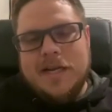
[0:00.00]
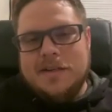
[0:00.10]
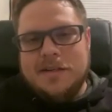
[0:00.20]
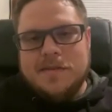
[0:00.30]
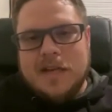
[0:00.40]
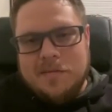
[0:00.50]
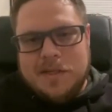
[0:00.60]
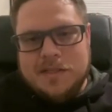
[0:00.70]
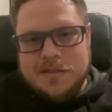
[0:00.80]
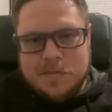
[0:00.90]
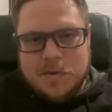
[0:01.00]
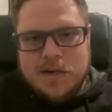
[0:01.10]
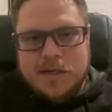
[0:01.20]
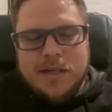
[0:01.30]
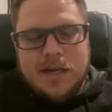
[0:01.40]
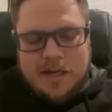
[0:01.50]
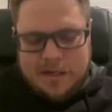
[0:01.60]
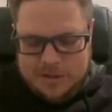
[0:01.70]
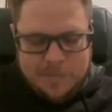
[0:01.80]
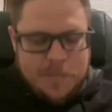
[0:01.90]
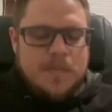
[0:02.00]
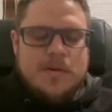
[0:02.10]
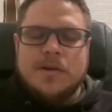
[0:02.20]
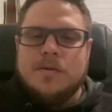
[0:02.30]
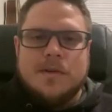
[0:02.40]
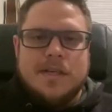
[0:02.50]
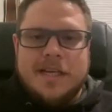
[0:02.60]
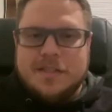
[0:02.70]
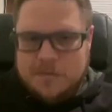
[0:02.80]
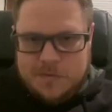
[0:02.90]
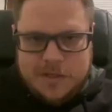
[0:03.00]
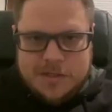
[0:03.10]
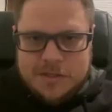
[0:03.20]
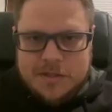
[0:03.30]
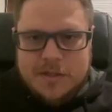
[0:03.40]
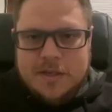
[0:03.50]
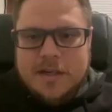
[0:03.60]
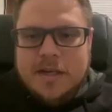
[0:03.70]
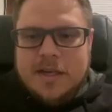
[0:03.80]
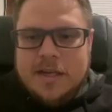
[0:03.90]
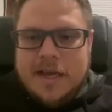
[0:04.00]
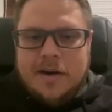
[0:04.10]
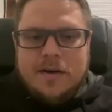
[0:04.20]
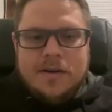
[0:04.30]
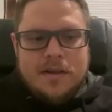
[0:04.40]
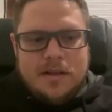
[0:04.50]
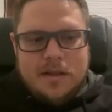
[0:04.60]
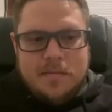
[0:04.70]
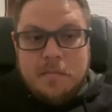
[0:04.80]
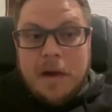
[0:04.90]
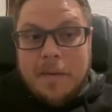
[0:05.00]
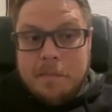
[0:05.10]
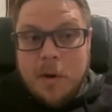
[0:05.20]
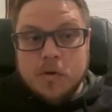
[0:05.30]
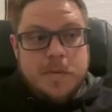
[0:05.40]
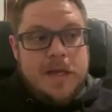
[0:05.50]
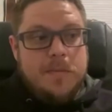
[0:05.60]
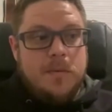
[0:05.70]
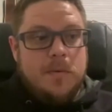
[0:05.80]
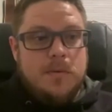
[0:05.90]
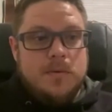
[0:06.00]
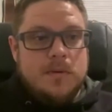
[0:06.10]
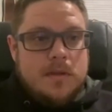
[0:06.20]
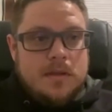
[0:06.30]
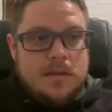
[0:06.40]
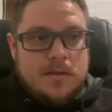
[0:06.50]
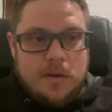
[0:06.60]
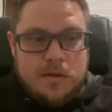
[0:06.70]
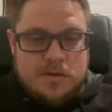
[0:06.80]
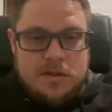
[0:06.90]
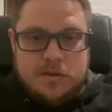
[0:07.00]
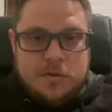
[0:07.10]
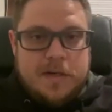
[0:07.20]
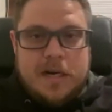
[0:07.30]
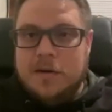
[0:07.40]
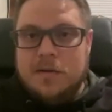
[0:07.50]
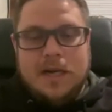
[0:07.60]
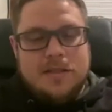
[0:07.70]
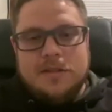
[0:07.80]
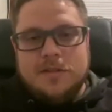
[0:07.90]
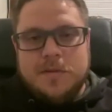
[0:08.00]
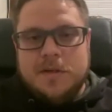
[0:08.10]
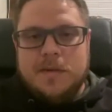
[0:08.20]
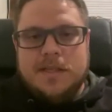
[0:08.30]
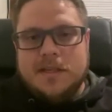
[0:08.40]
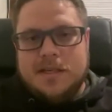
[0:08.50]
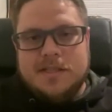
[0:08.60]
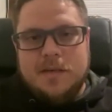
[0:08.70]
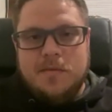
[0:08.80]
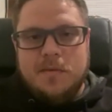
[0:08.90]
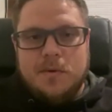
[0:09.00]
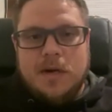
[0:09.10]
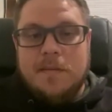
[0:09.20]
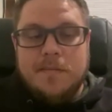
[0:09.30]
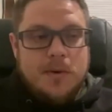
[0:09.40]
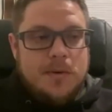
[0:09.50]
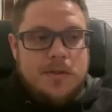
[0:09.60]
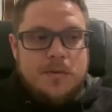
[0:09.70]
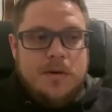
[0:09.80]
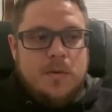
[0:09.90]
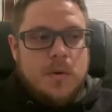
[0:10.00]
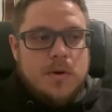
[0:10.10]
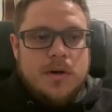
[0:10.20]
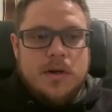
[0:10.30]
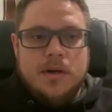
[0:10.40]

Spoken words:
enough time in the spring, you're going to catch a fish. Now, most people throw those little spinner. I don't like the little spinnerbaits, like I said before. I'm throwing a 3/4